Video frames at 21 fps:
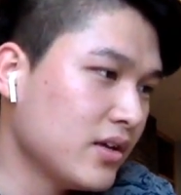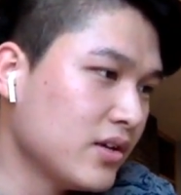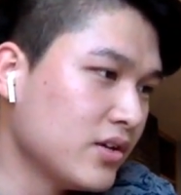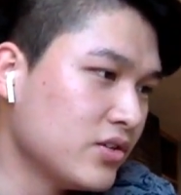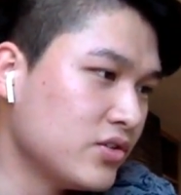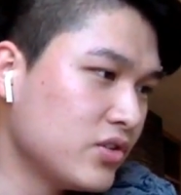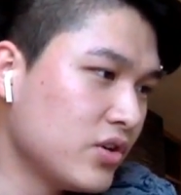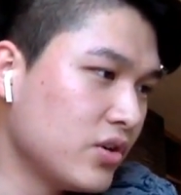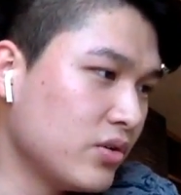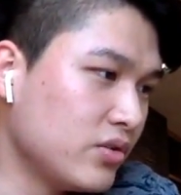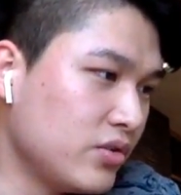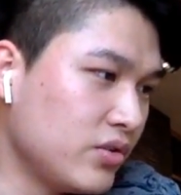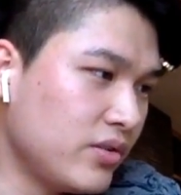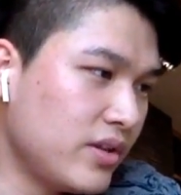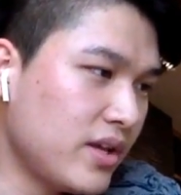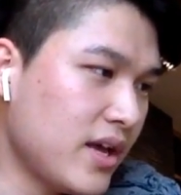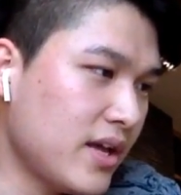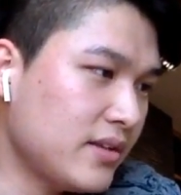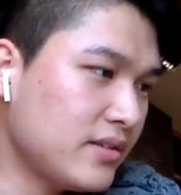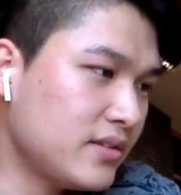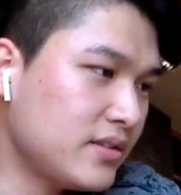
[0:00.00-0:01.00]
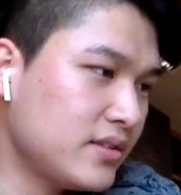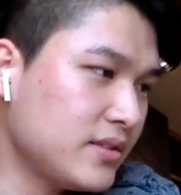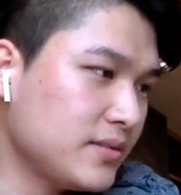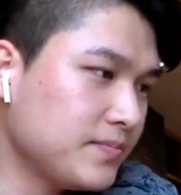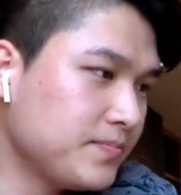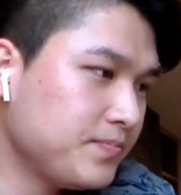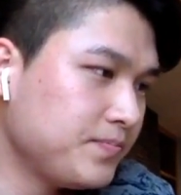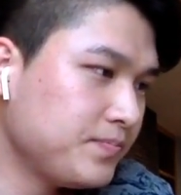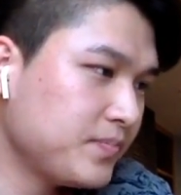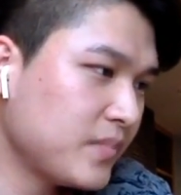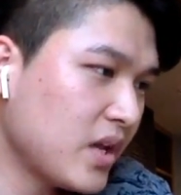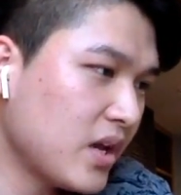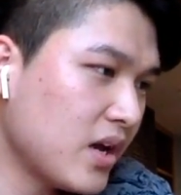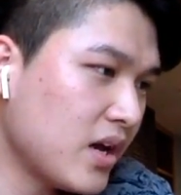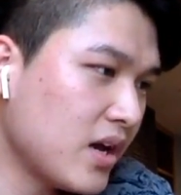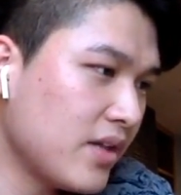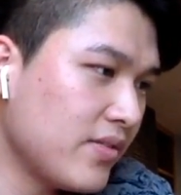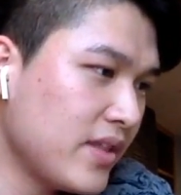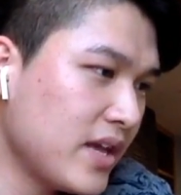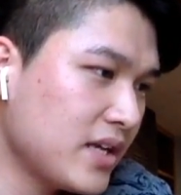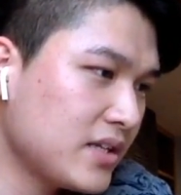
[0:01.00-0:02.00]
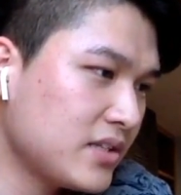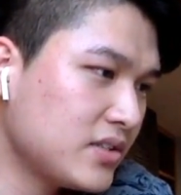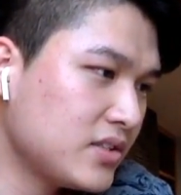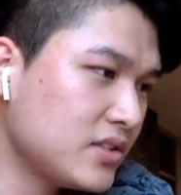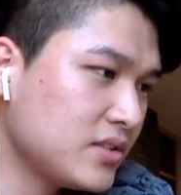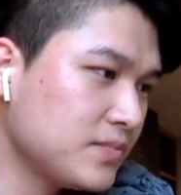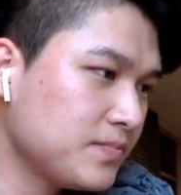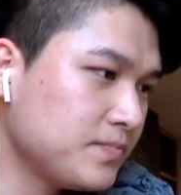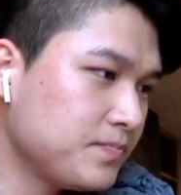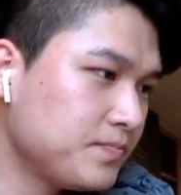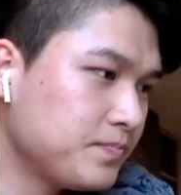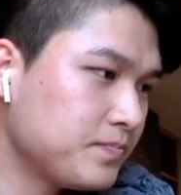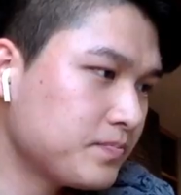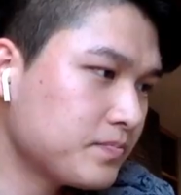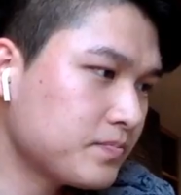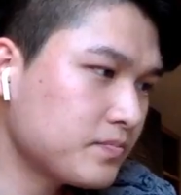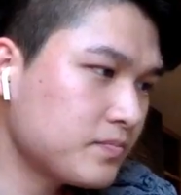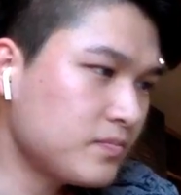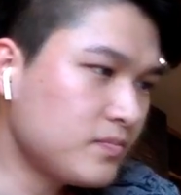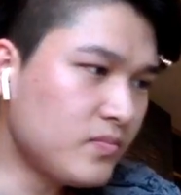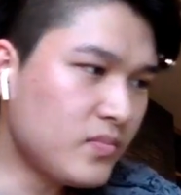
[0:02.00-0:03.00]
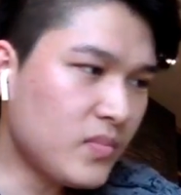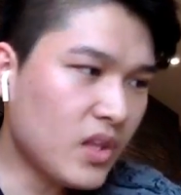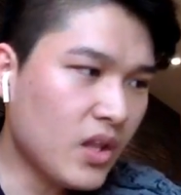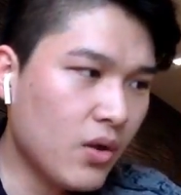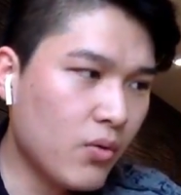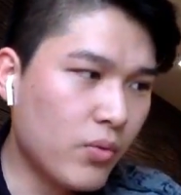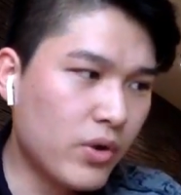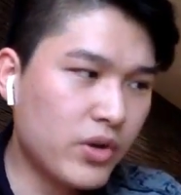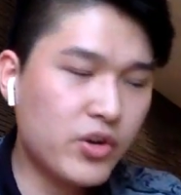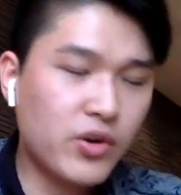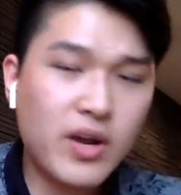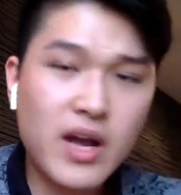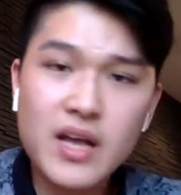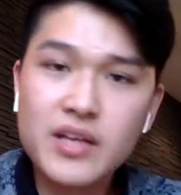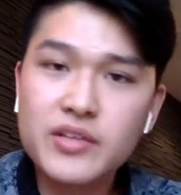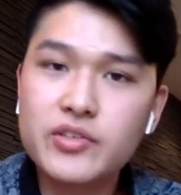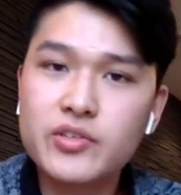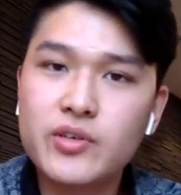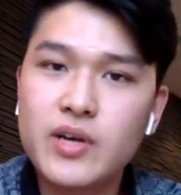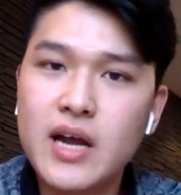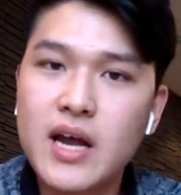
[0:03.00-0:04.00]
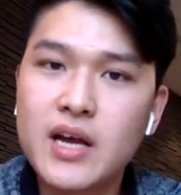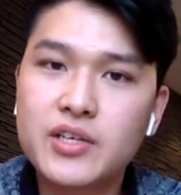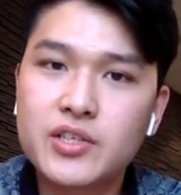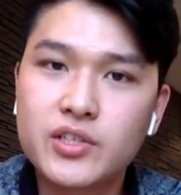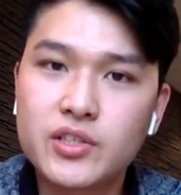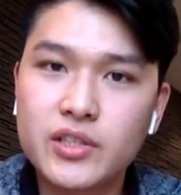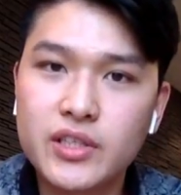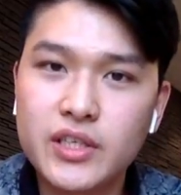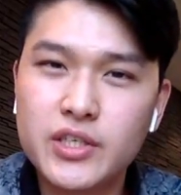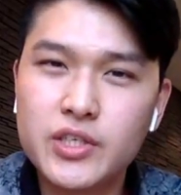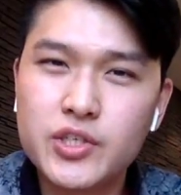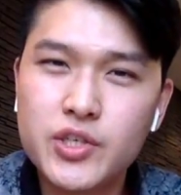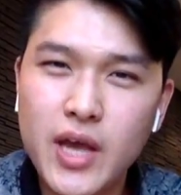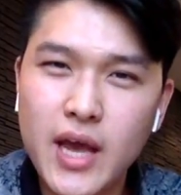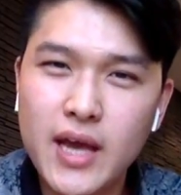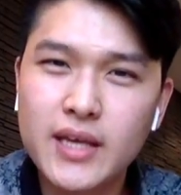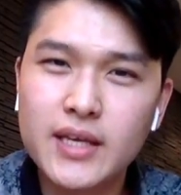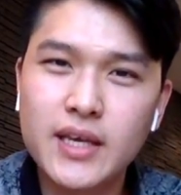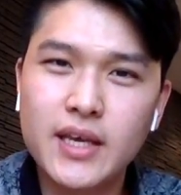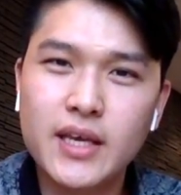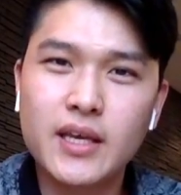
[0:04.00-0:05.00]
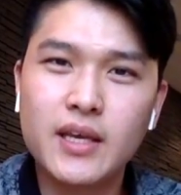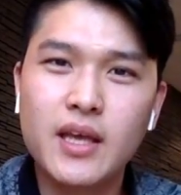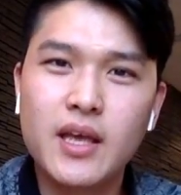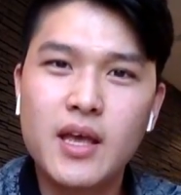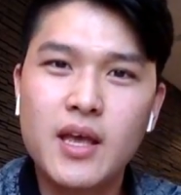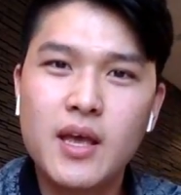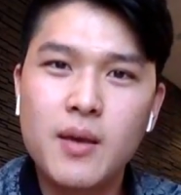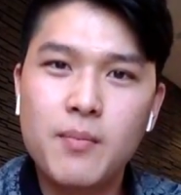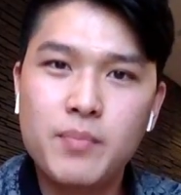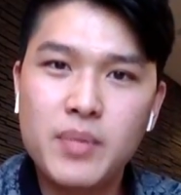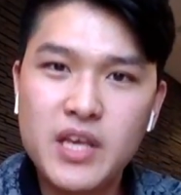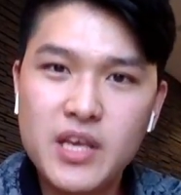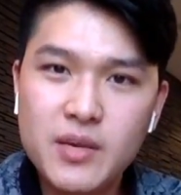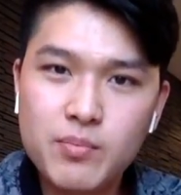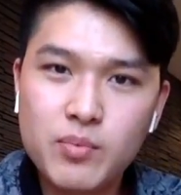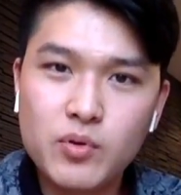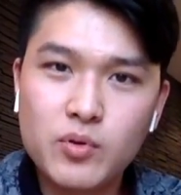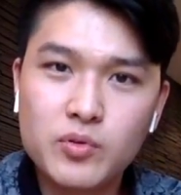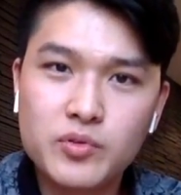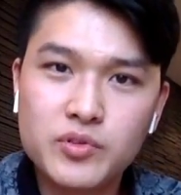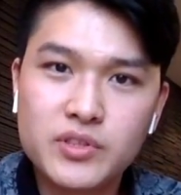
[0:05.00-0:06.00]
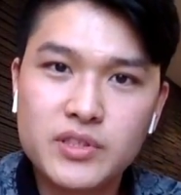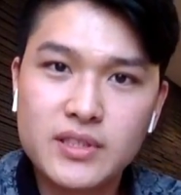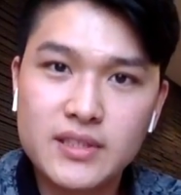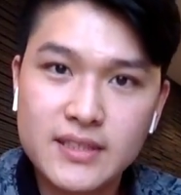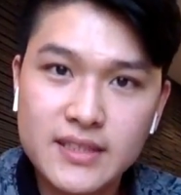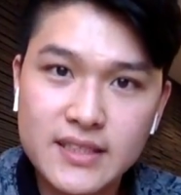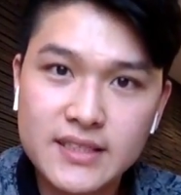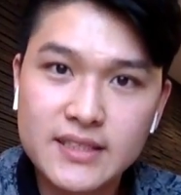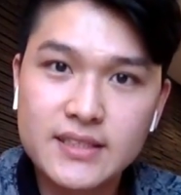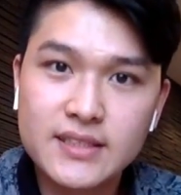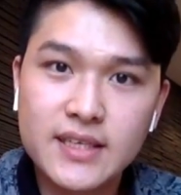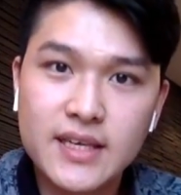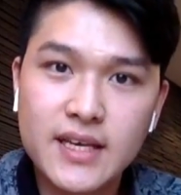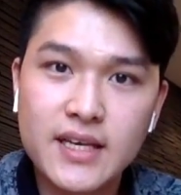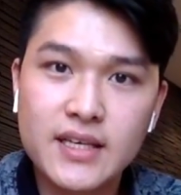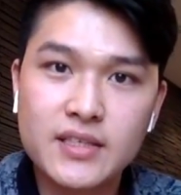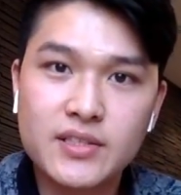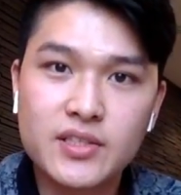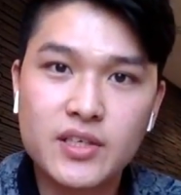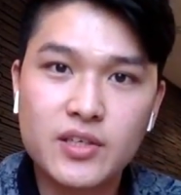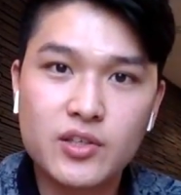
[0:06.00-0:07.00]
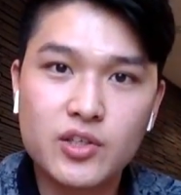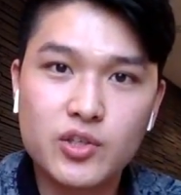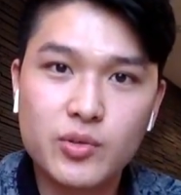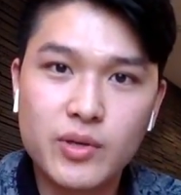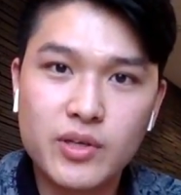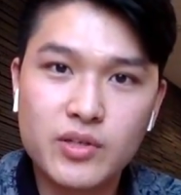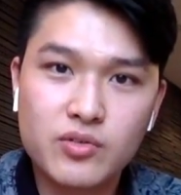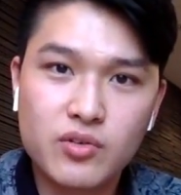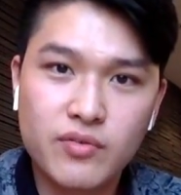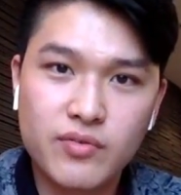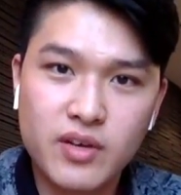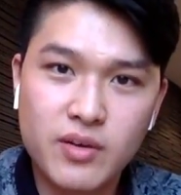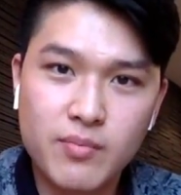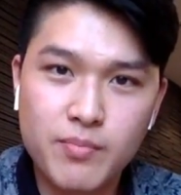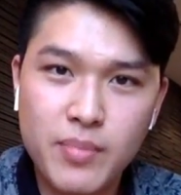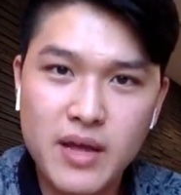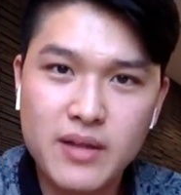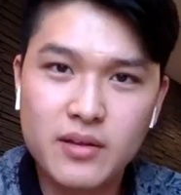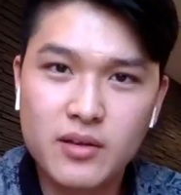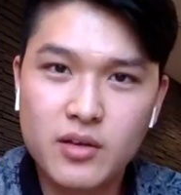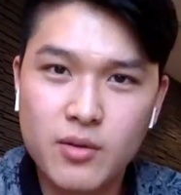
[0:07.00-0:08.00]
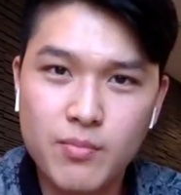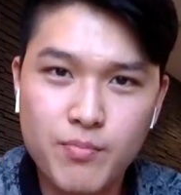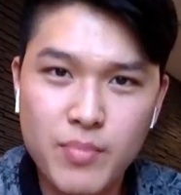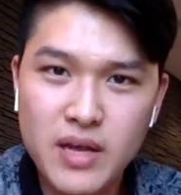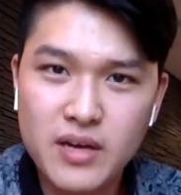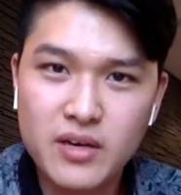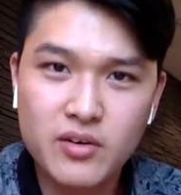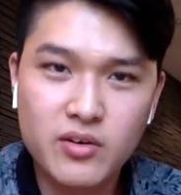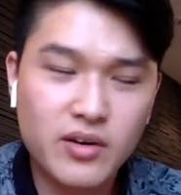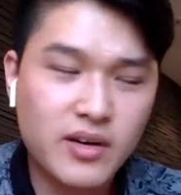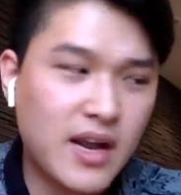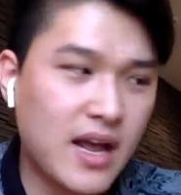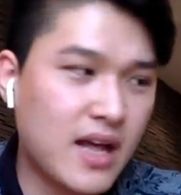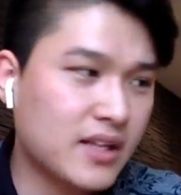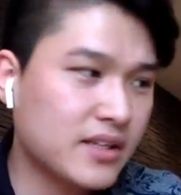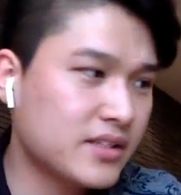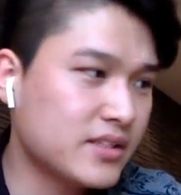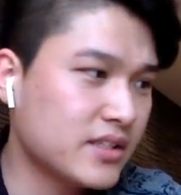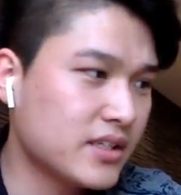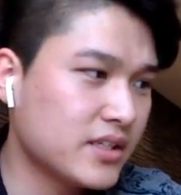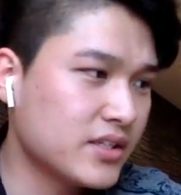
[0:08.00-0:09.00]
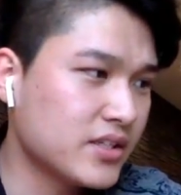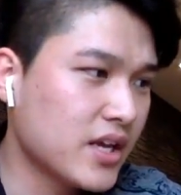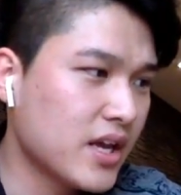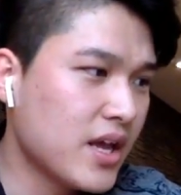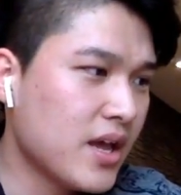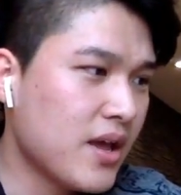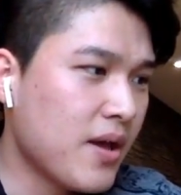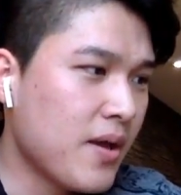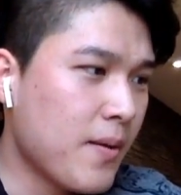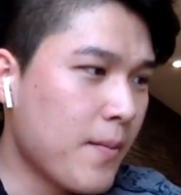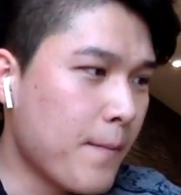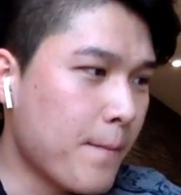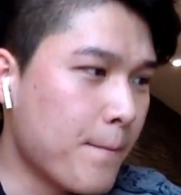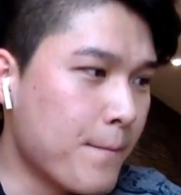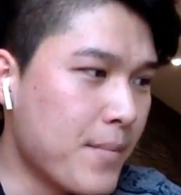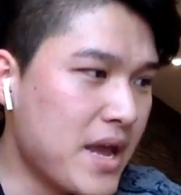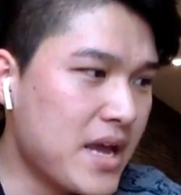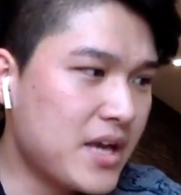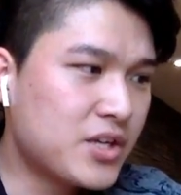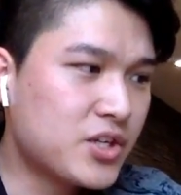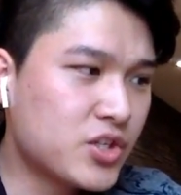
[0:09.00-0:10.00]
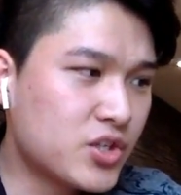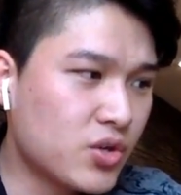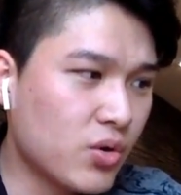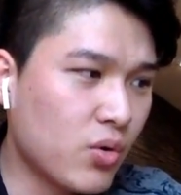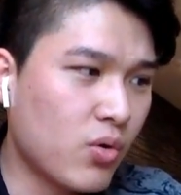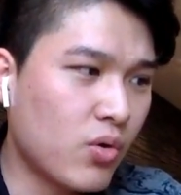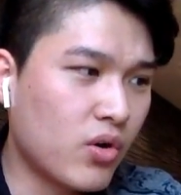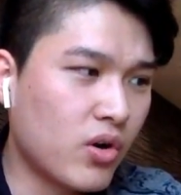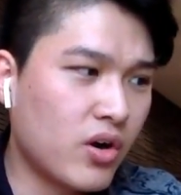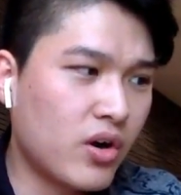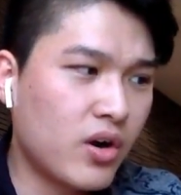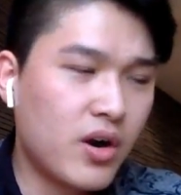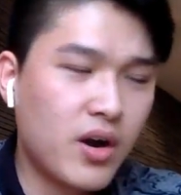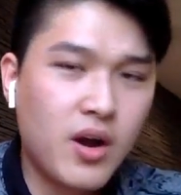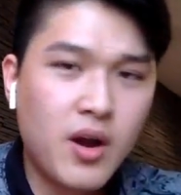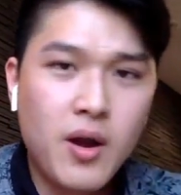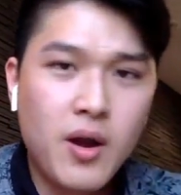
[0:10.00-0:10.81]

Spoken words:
So do that. Next, when you guys are actually checking people's listings and doing sort of competitor analysis, make sure